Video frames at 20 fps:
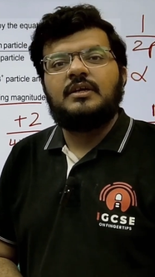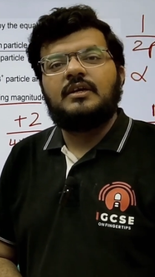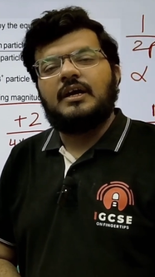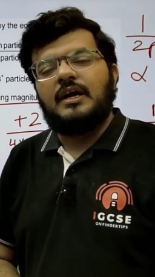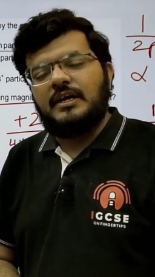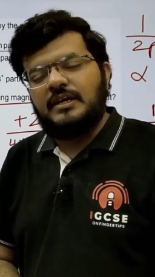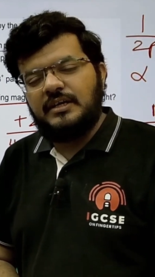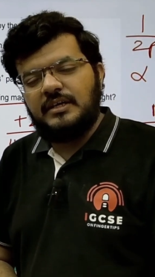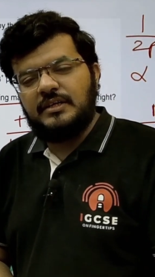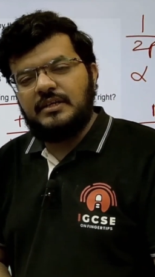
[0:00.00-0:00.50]

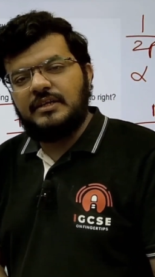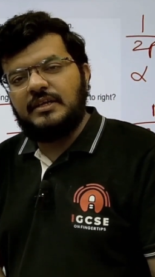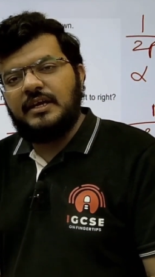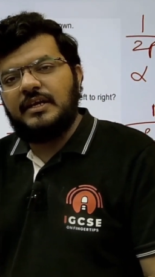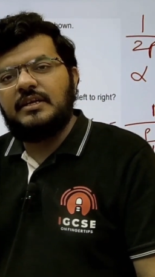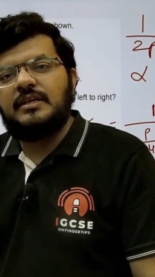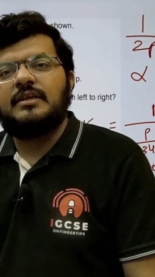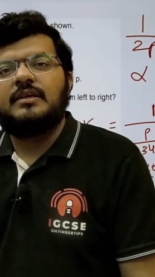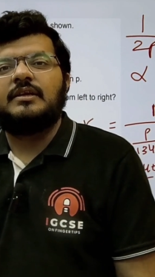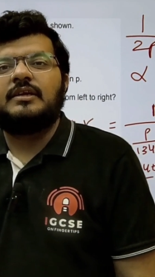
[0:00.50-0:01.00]
Until
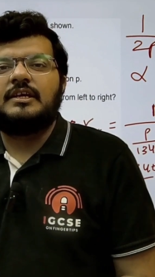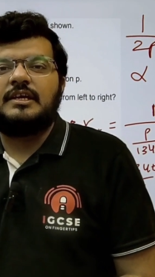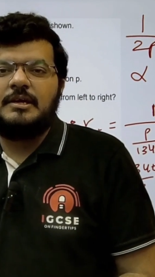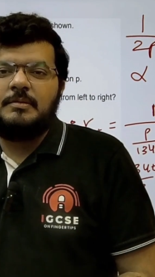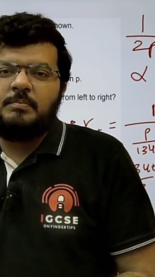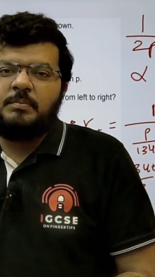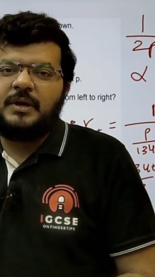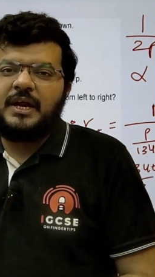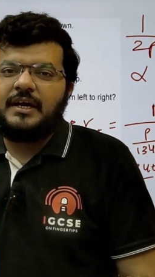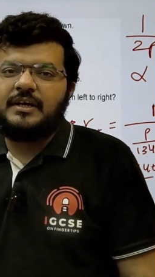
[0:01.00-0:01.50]
then, keep
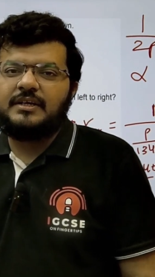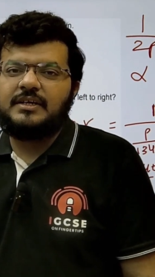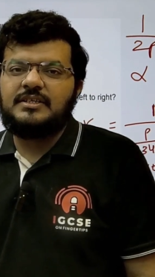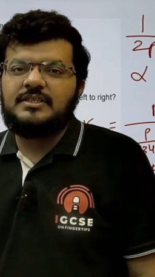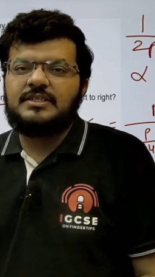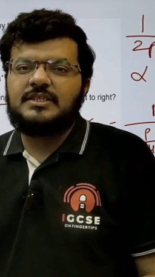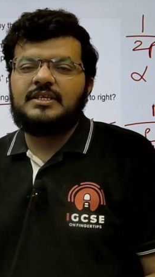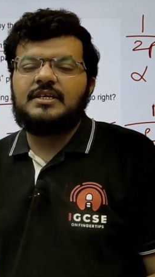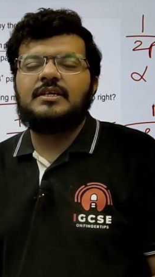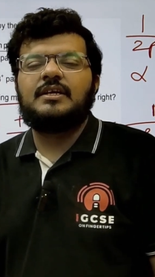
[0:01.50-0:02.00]

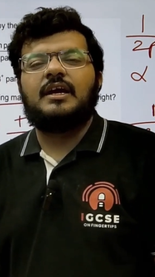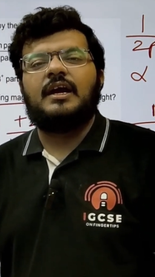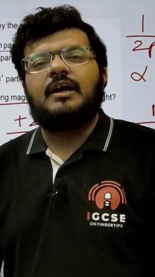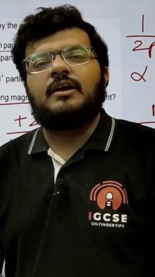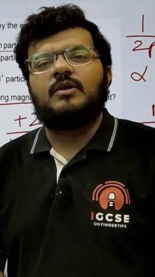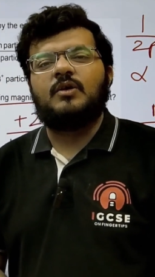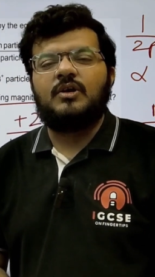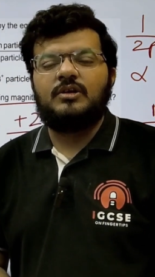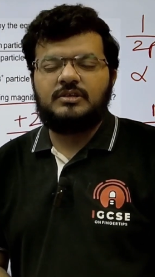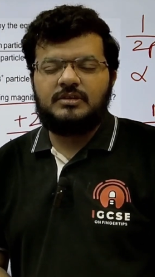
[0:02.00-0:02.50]
practicing and
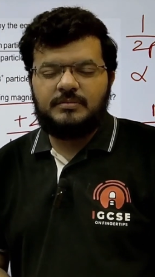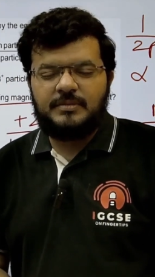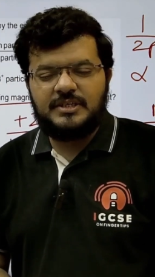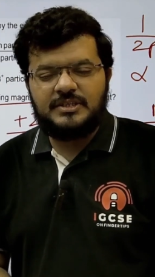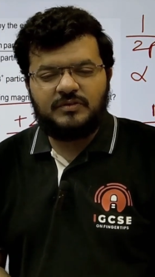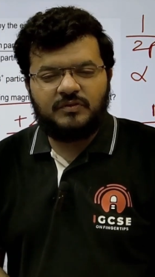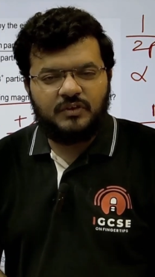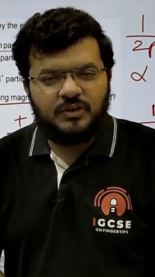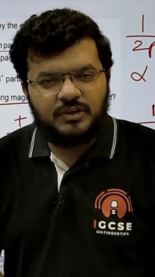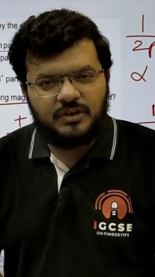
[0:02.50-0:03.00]
all the best
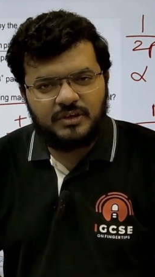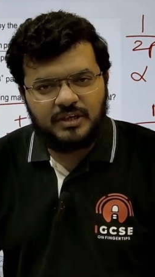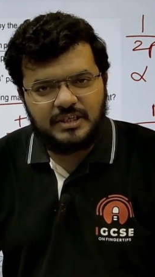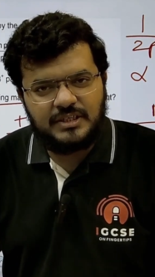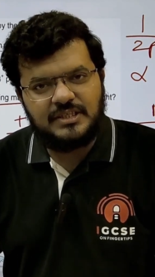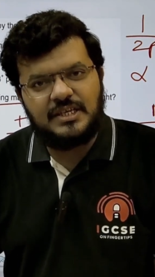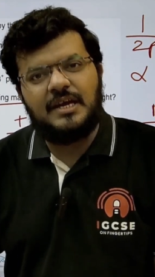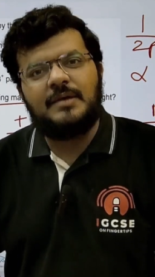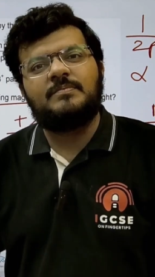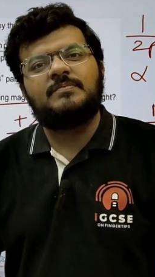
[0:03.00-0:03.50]
for your
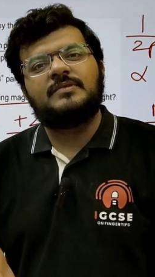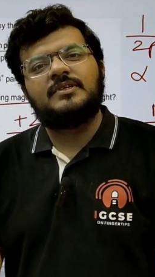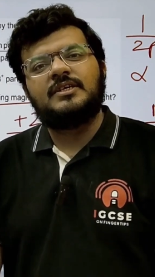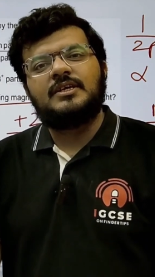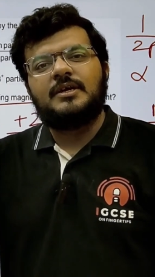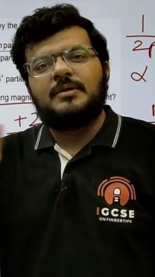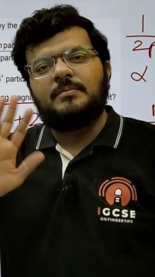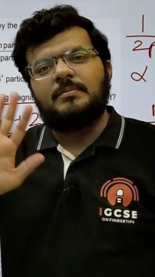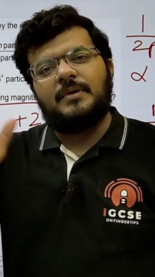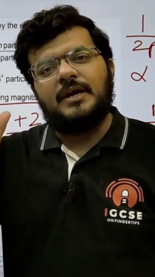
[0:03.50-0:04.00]
exam.
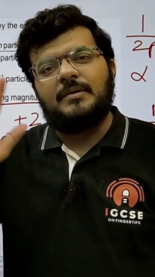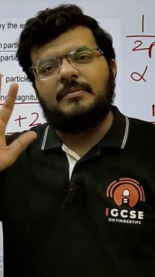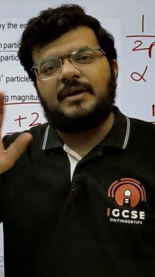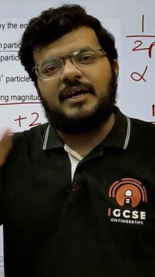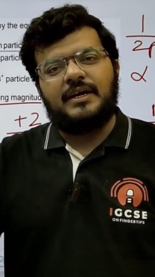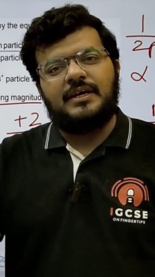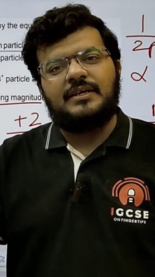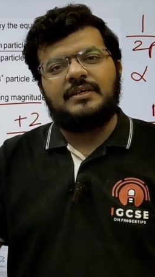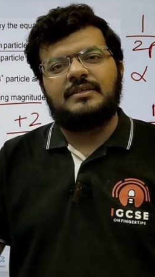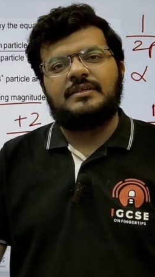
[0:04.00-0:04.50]
Bye bye.